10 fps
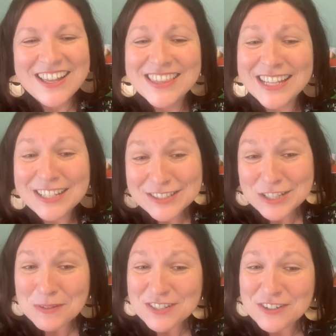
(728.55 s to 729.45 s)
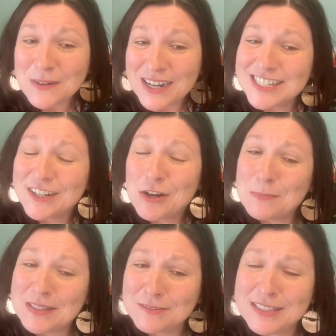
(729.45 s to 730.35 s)
Thank you so much for watching. Hope
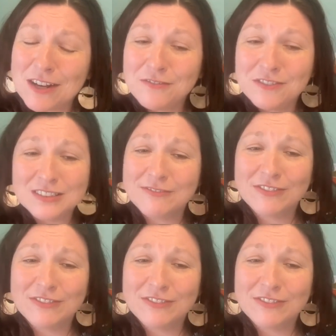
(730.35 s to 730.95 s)
this was helpful.